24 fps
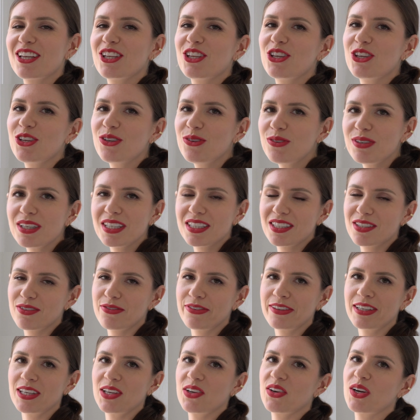and you need to
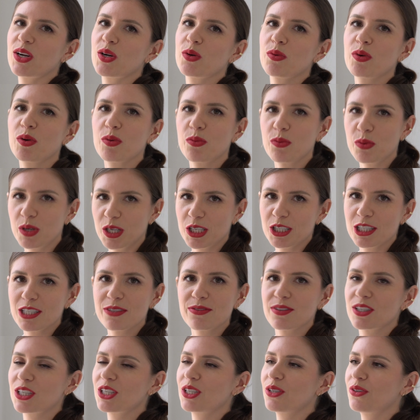figure out what works
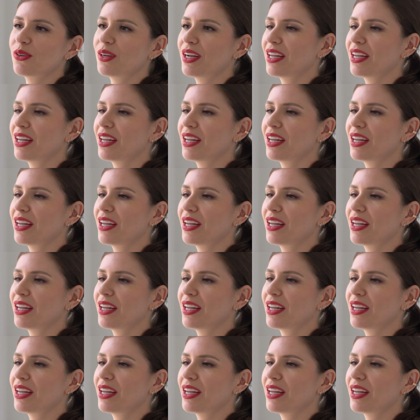for you.